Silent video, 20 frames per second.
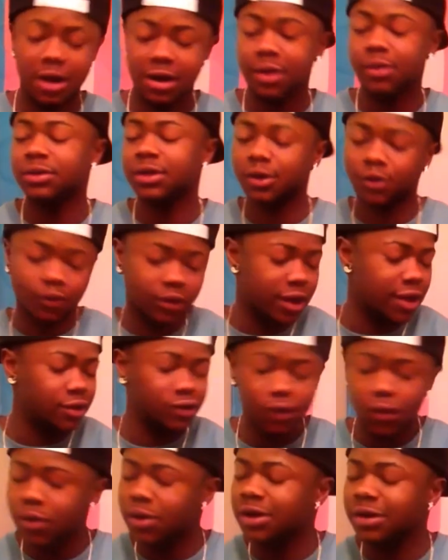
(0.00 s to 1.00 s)
And I was like, okay,
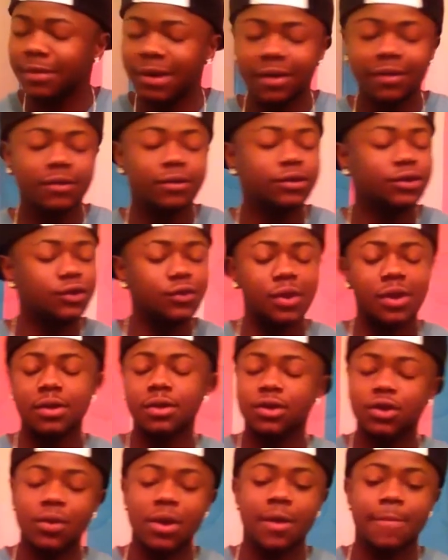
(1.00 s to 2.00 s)
tell you, man, do
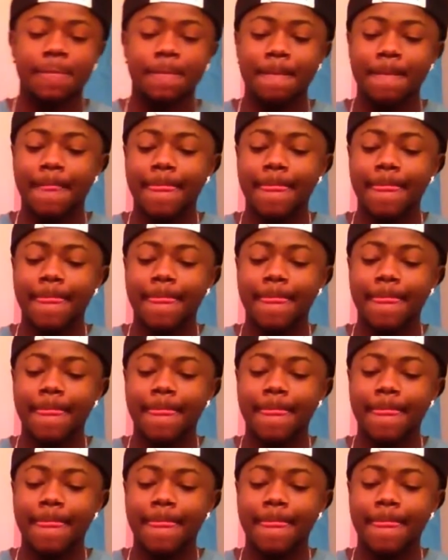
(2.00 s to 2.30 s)
it.